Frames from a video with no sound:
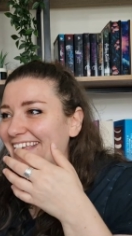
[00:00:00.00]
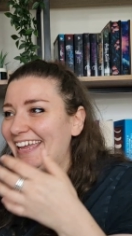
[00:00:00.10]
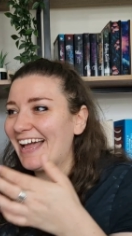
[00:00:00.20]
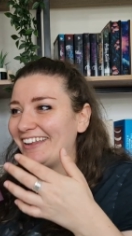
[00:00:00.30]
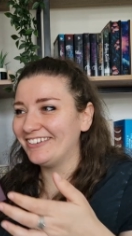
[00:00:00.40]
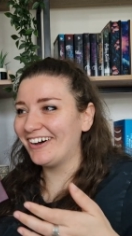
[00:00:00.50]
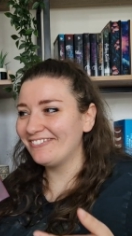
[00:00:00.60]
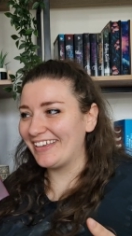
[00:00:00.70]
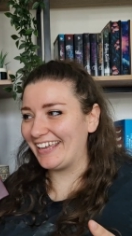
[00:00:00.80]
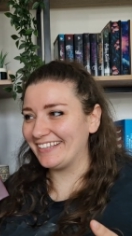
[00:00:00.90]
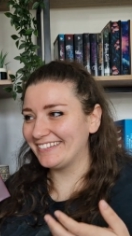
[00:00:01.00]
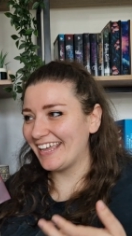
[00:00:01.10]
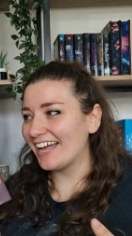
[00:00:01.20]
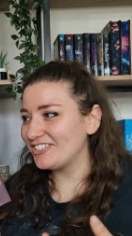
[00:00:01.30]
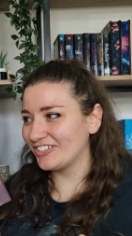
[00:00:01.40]
they are nothing.
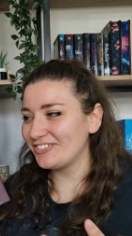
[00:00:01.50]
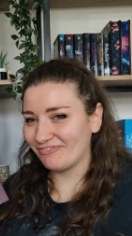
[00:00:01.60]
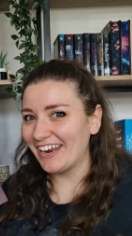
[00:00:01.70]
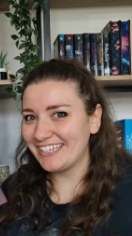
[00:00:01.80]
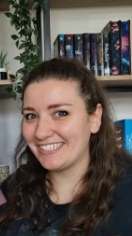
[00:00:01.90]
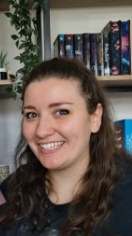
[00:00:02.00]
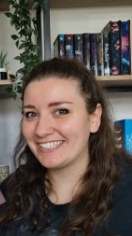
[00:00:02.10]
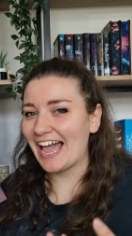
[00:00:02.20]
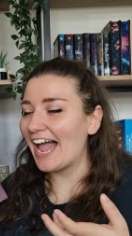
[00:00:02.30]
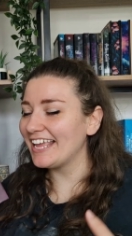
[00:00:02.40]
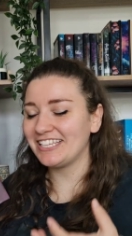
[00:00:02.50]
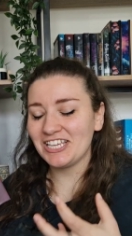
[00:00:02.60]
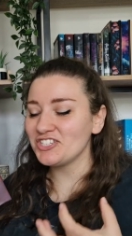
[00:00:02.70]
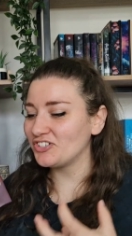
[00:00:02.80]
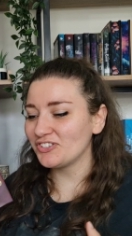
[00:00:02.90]
They are just races. I,
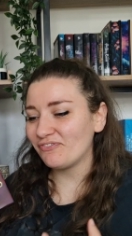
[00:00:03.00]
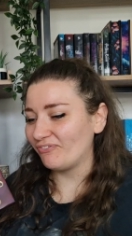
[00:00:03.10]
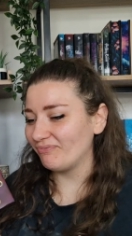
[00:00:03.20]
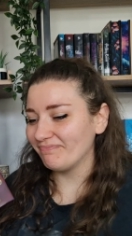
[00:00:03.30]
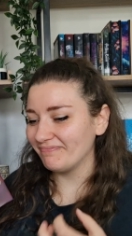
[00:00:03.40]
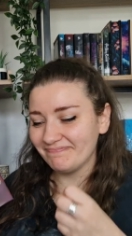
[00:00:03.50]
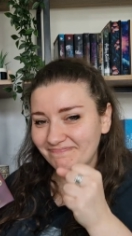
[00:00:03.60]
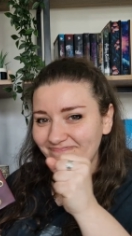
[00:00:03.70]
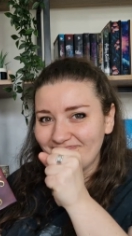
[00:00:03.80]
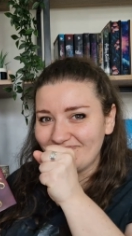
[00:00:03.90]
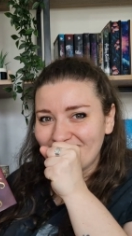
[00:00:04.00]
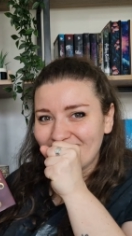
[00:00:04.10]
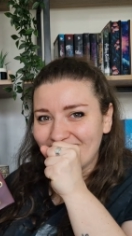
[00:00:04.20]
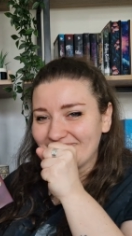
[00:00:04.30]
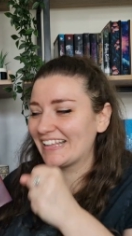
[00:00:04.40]
it's just,
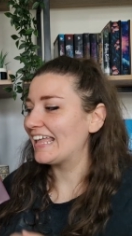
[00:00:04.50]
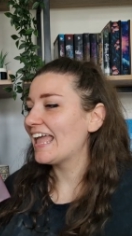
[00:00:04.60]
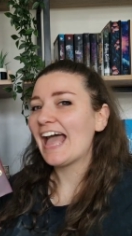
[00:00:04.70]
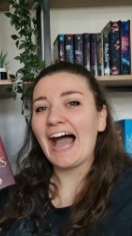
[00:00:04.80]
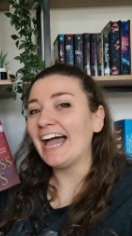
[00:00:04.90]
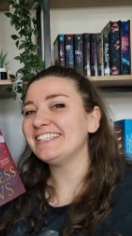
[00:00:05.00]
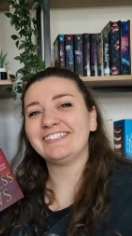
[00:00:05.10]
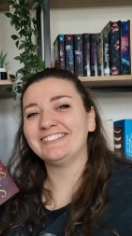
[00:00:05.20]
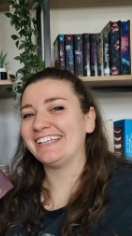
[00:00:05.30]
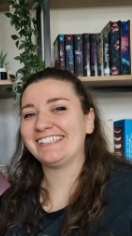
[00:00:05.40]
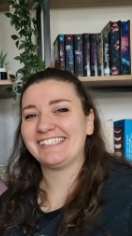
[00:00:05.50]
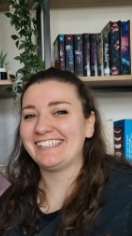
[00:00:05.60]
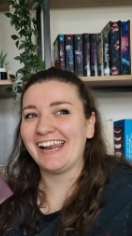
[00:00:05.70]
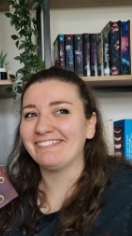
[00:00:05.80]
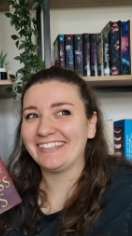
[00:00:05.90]
mm, I don't
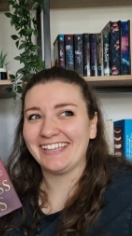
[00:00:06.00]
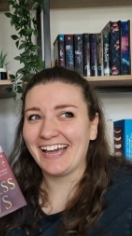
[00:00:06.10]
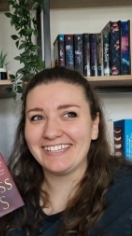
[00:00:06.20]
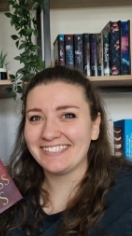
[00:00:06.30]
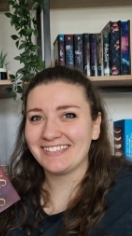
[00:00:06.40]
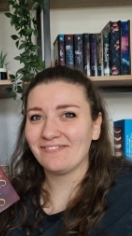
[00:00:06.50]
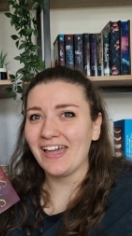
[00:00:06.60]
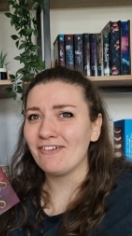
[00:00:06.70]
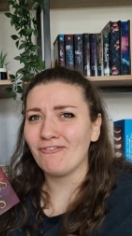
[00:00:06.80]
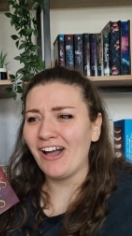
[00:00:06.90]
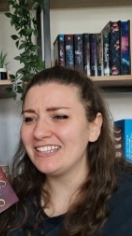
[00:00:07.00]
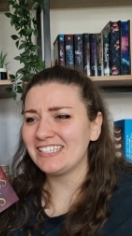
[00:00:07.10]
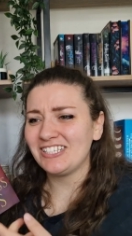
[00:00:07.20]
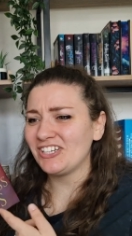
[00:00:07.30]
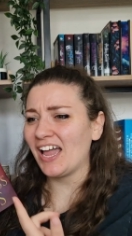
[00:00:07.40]
understand why they had to survive. Why
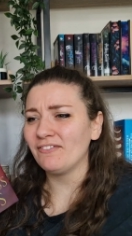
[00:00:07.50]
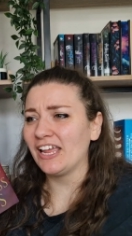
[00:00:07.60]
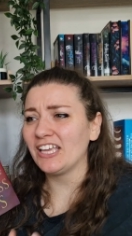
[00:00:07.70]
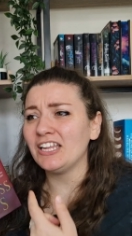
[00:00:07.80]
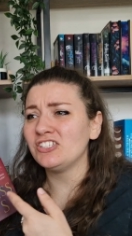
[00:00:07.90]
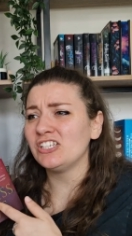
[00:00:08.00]
did she have, like, and